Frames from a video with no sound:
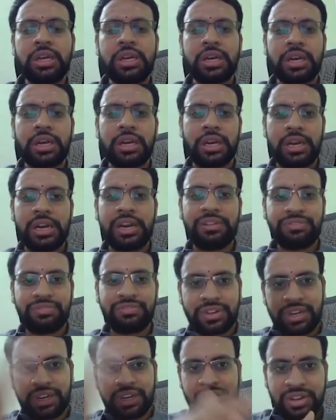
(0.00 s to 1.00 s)
and
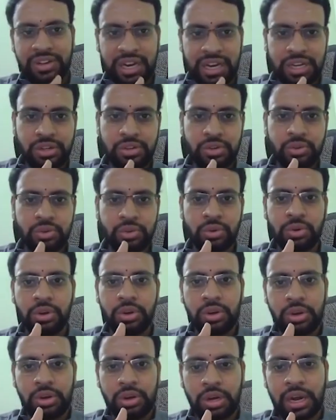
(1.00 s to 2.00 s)
left and right you know
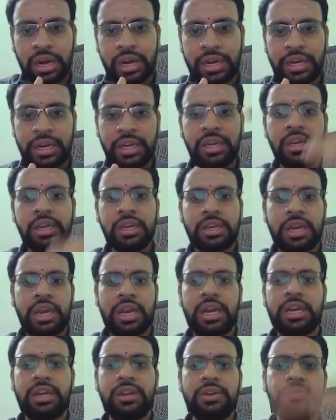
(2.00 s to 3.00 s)
already,
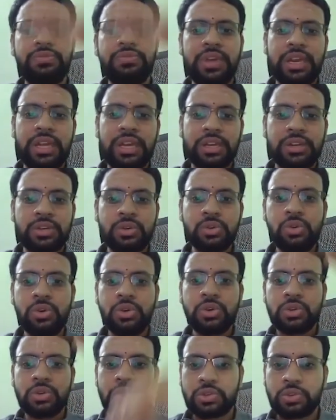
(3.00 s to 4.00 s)
and inferior to
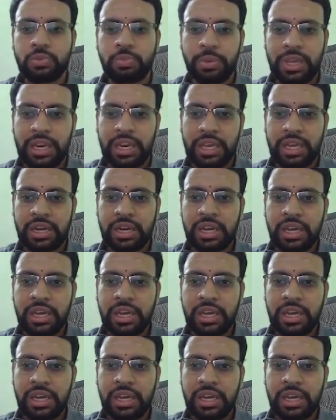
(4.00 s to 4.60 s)
superior.